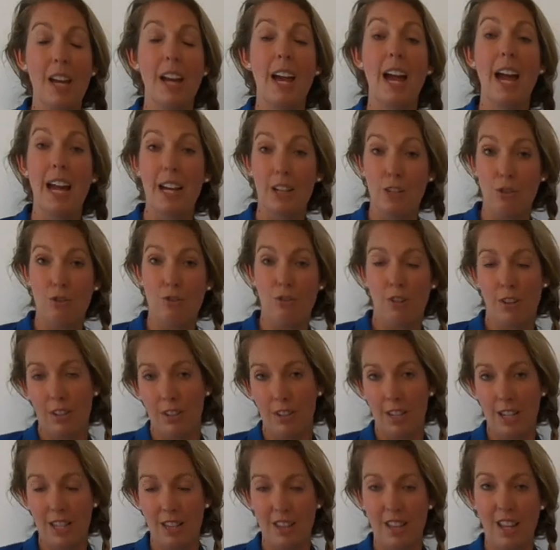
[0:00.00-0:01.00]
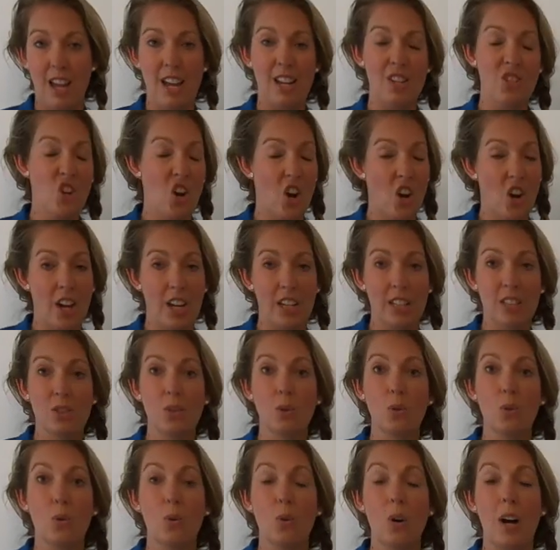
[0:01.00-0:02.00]
extra in their diets
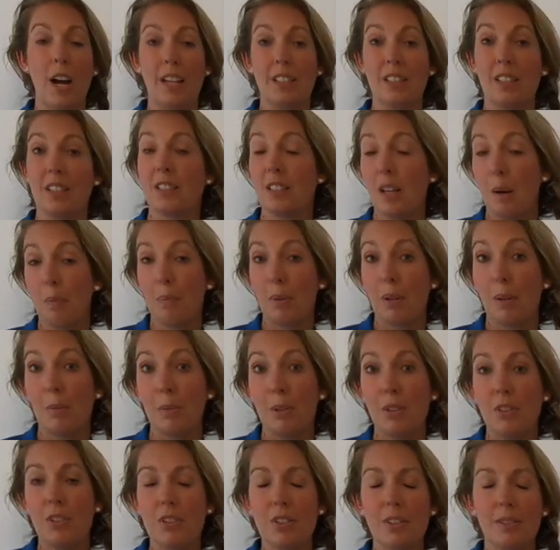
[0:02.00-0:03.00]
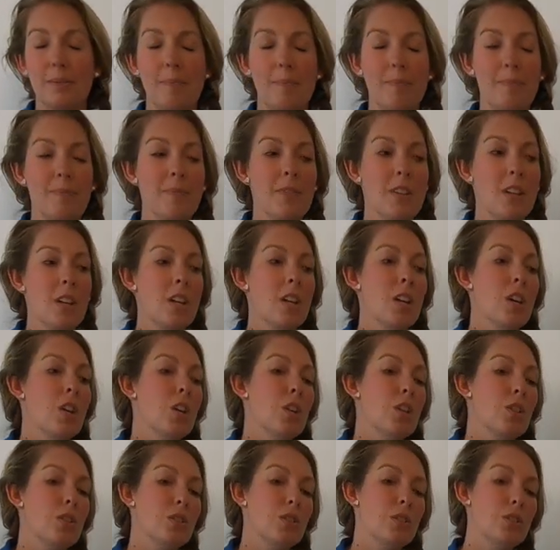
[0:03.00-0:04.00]
or as a supplement.
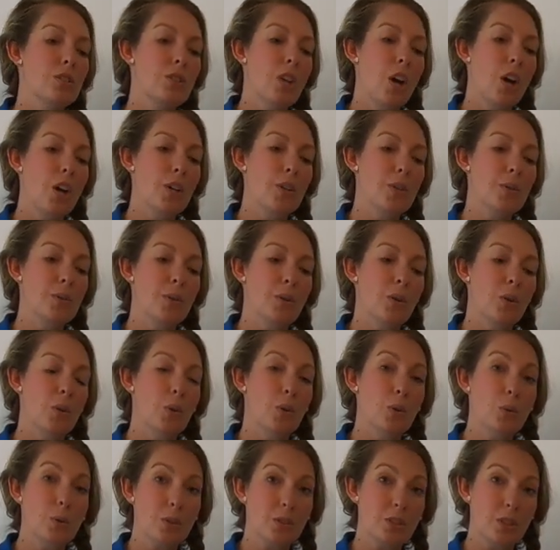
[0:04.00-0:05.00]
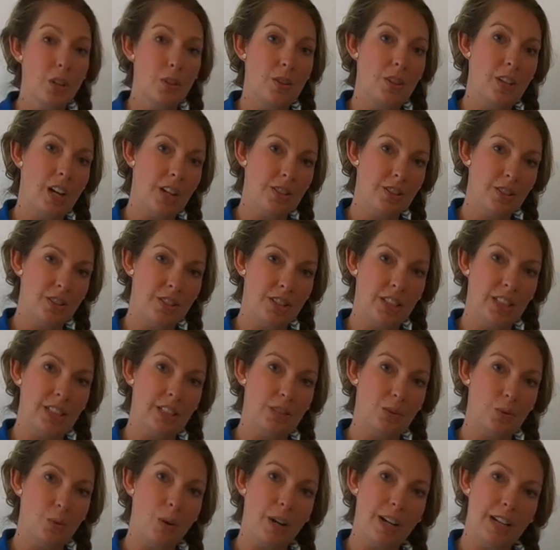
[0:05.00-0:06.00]
So also the other thing
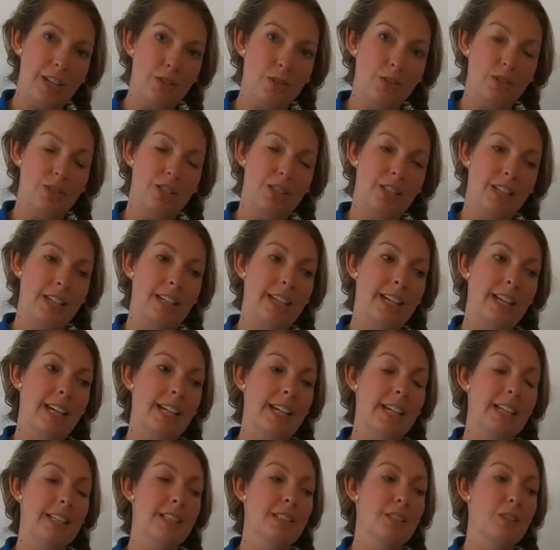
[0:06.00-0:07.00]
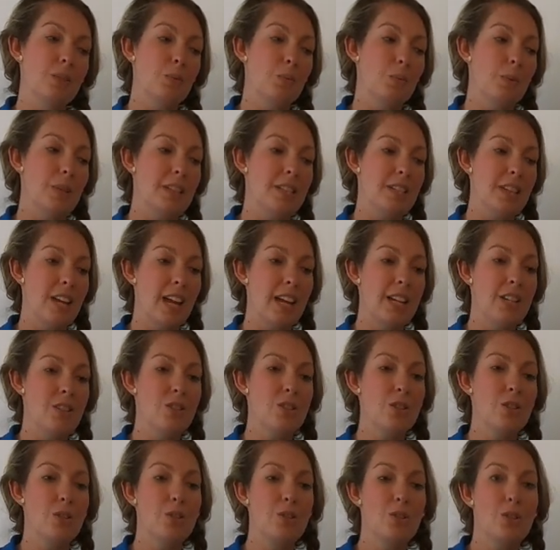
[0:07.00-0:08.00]
that's quite interesting is we tend
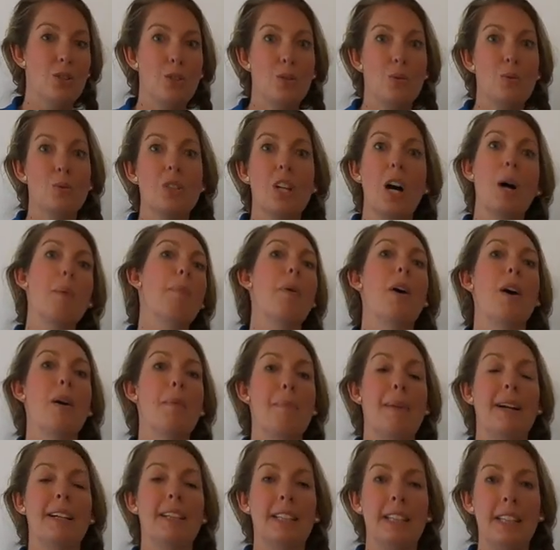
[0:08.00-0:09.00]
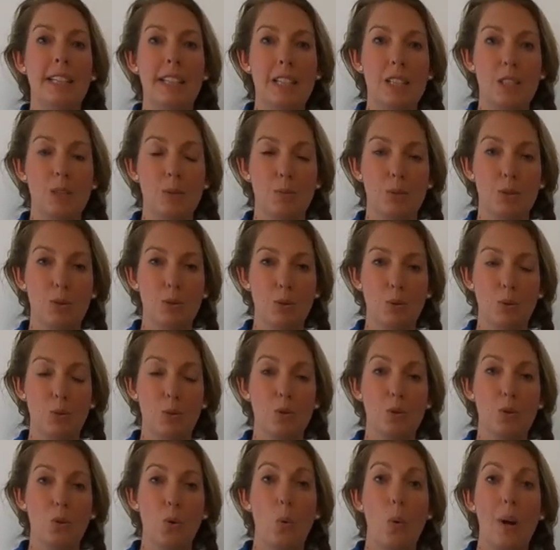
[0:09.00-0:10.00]
to use up our magnesium
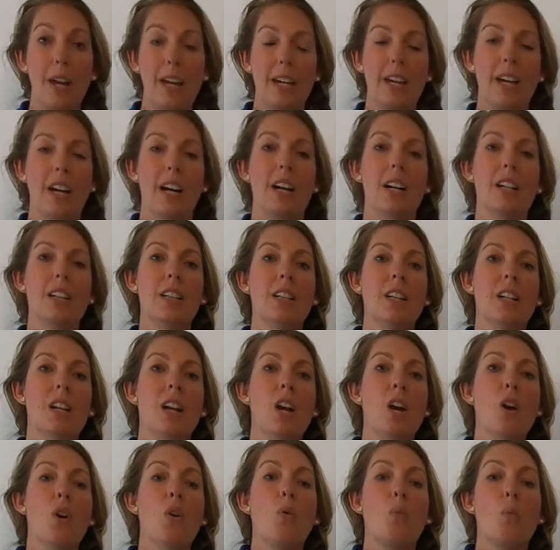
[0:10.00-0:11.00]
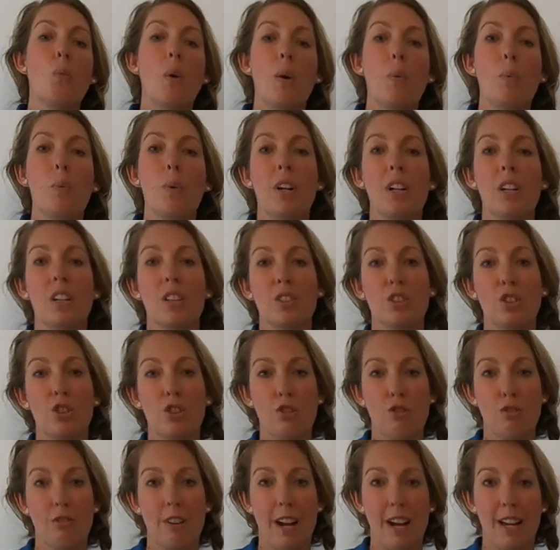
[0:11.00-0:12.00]
stores quicker when we are
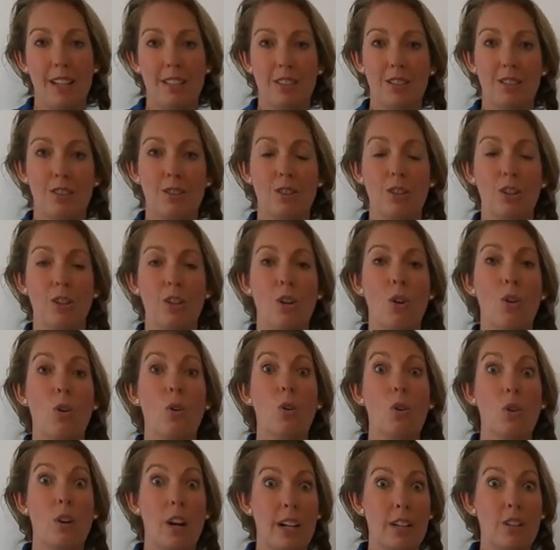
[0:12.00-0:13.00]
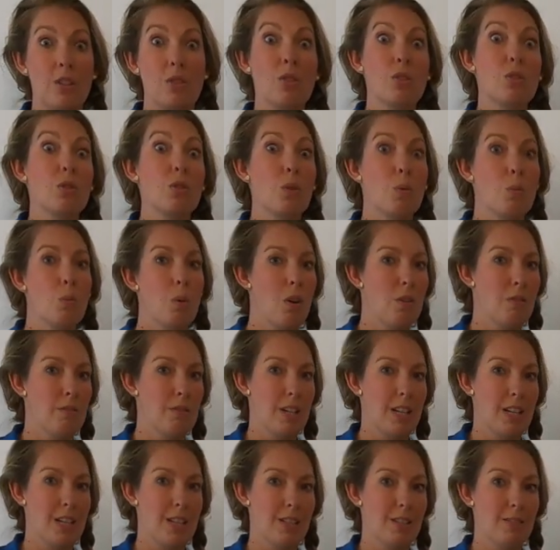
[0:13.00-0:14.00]
stressed or anxious or
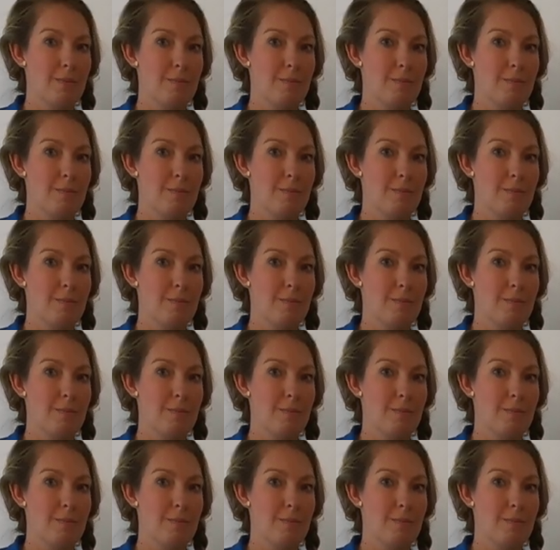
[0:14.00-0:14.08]
worried.